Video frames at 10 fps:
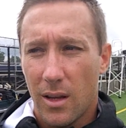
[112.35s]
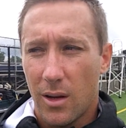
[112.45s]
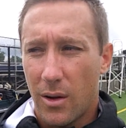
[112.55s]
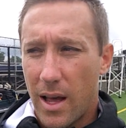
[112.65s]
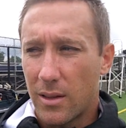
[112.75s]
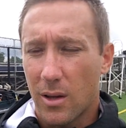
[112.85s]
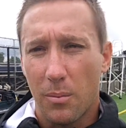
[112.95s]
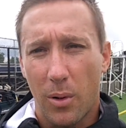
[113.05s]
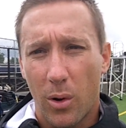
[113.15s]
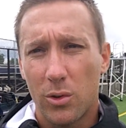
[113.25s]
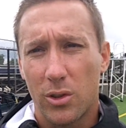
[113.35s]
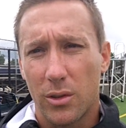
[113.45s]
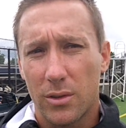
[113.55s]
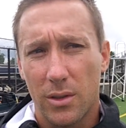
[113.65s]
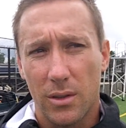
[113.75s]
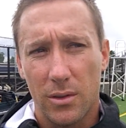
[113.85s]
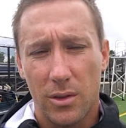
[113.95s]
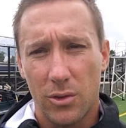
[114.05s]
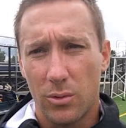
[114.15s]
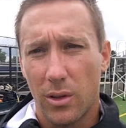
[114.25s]
you know, had the composure
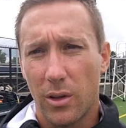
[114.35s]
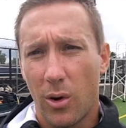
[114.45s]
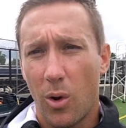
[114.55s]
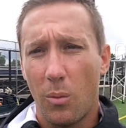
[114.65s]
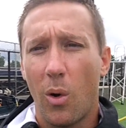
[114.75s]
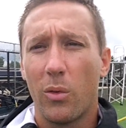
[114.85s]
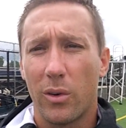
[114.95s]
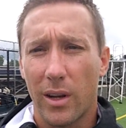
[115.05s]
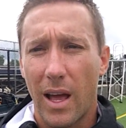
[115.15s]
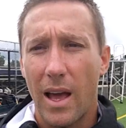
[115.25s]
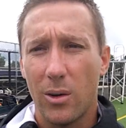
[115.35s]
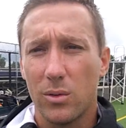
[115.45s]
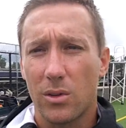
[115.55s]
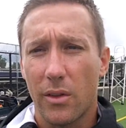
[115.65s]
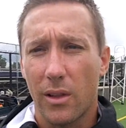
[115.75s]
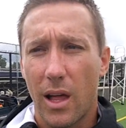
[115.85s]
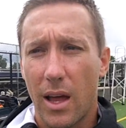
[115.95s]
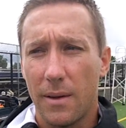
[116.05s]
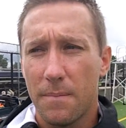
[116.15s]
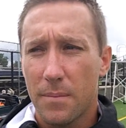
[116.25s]
to drill it home over a guy who was on the
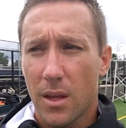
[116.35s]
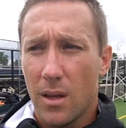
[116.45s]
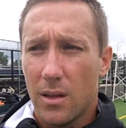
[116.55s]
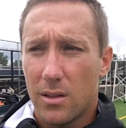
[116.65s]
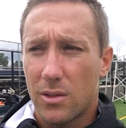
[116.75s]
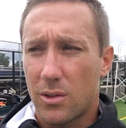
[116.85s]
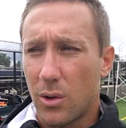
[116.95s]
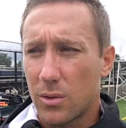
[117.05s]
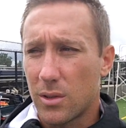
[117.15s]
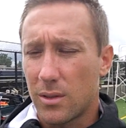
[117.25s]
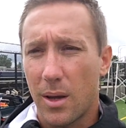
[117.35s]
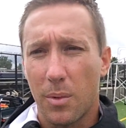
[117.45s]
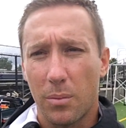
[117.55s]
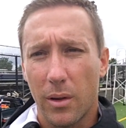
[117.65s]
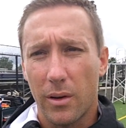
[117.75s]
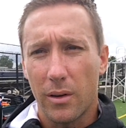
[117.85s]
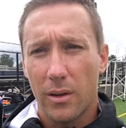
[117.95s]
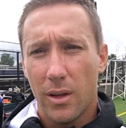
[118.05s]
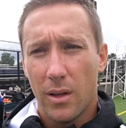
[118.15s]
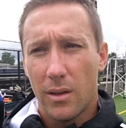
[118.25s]
line. Just shows the type of player
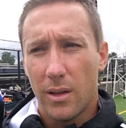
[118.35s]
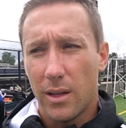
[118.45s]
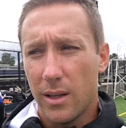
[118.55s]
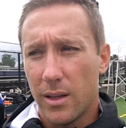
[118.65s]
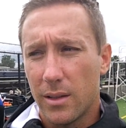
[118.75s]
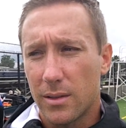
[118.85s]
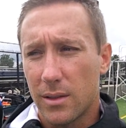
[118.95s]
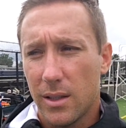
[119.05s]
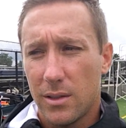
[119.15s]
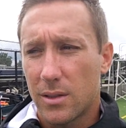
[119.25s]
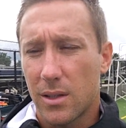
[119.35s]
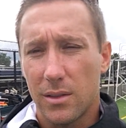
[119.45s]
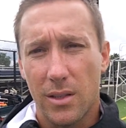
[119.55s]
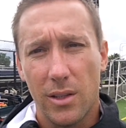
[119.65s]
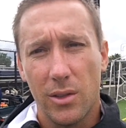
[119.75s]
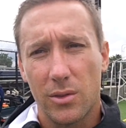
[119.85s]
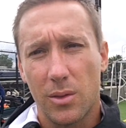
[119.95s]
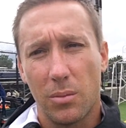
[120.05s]
that he is. And he just continues